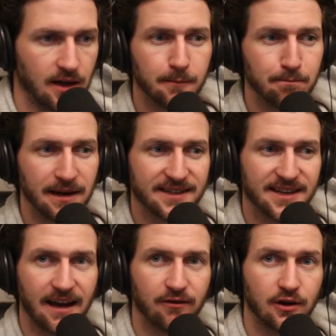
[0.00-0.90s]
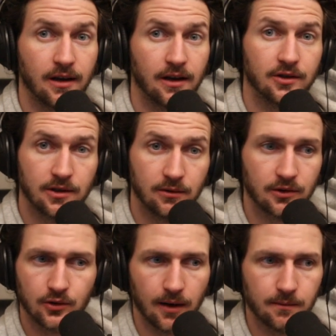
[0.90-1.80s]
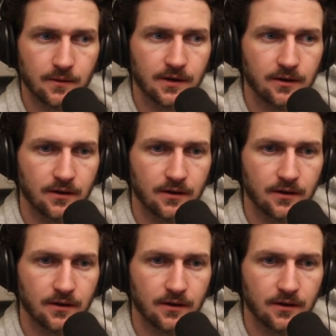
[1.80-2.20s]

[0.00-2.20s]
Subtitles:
mix everything to the drums.